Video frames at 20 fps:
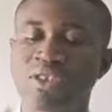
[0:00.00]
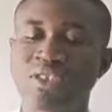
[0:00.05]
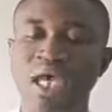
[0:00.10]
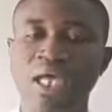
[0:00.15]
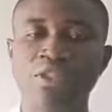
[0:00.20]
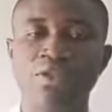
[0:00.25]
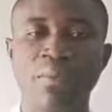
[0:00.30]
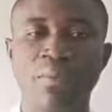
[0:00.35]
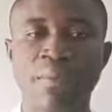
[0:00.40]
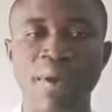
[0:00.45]

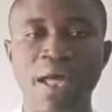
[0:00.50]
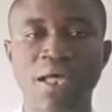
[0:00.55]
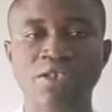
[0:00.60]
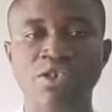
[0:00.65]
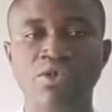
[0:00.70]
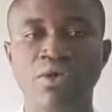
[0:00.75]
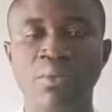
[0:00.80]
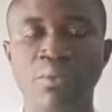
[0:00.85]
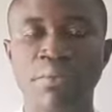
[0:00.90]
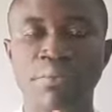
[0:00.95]

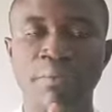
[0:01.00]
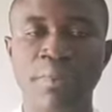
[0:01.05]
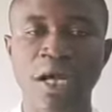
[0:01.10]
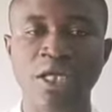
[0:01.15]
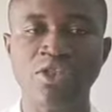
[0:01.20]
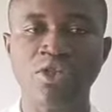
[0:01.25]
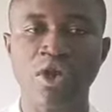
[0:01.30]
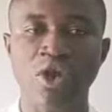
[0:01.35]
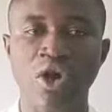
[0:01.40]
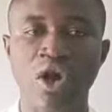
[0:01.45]
cytoplasm,
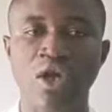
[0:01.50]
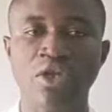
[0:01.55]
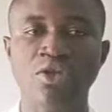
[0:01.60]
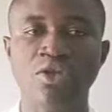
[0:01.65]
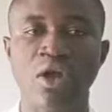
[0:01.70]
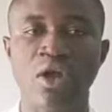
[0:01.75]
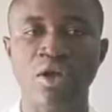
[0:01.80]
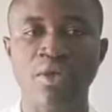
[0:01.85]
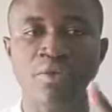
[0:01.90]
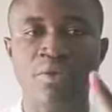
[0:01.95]

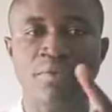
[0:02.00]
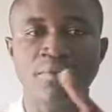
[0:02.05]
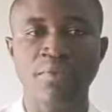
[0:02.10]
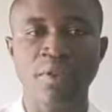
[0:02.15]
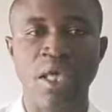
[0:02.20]
mitochondria,